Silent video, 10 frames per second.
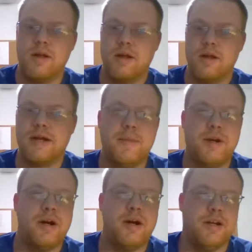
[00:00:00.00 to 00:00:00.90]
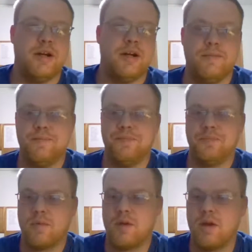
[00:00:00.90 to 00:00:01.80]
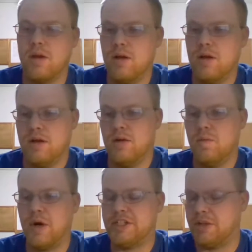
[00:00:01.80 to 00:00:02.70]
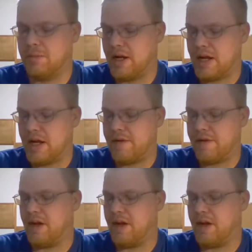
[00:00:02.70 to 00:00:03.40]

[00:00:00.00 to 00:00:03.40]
coming on here and watching my live feed.